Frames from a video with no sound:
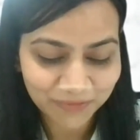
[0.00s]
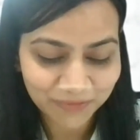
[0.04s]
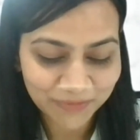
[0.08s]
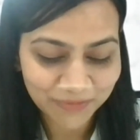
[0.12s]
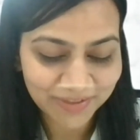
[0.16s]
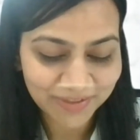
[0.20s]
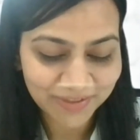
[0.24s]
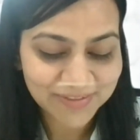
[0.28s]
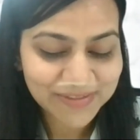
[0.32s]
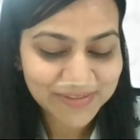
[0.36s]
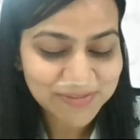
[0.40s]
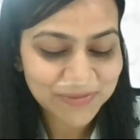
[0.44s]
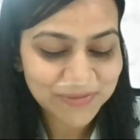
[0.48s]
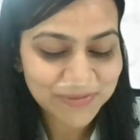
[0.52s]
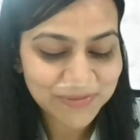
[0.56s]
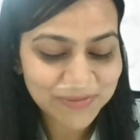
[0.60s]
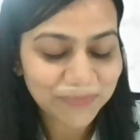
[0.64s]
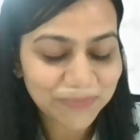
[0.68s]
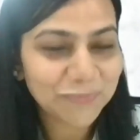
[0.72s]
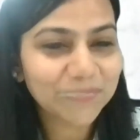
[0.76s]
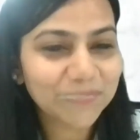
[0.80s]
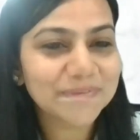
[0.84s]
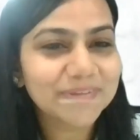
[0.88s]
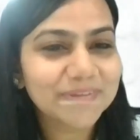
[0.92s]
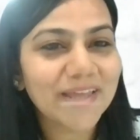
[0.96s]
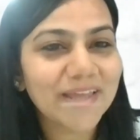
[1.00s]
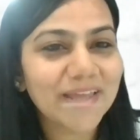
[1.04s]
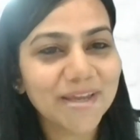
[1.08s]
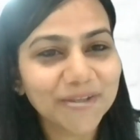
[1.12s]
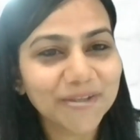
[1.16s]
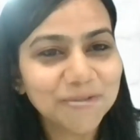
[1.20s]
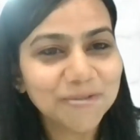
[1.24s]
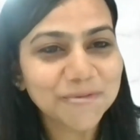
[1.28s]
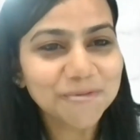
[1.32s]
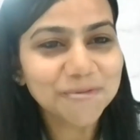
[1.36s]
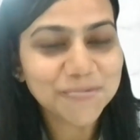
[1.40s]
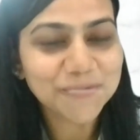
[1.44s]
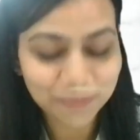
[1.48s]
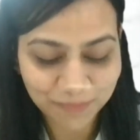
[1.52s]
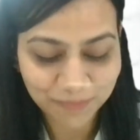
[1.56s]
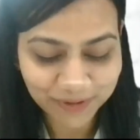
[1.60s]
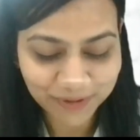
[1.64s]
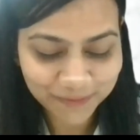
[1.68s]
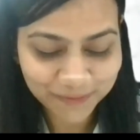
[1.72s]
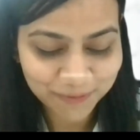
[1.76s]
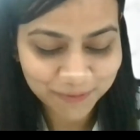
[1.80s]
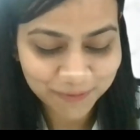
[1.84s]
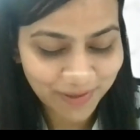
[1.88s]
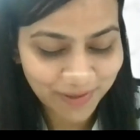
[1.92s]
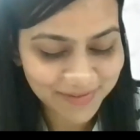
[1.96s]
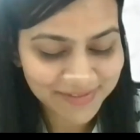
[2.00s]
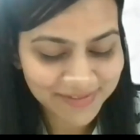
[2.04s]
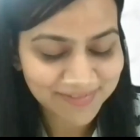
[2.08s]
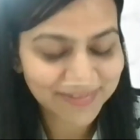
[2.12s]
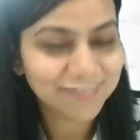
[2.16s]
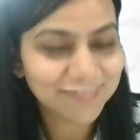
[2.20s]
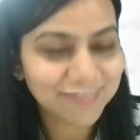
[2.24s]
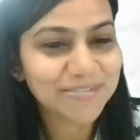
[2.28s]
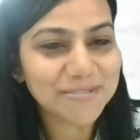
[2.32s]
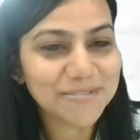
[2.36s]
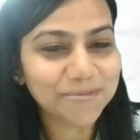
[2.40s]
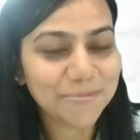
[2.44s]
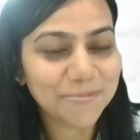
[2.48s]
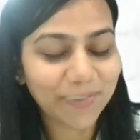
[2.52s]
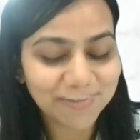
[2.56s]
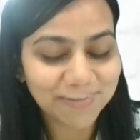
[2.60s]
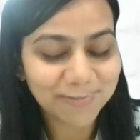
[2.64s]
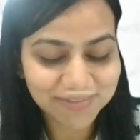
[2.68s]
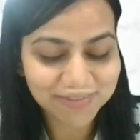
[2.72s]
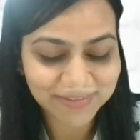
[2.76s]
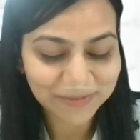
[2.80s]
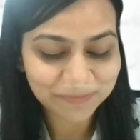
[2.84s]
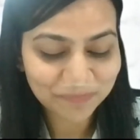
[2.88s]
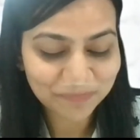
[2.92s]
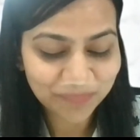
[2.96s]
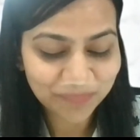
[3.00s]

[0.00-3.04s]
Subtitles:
Okay, so thank you so much for answering this question.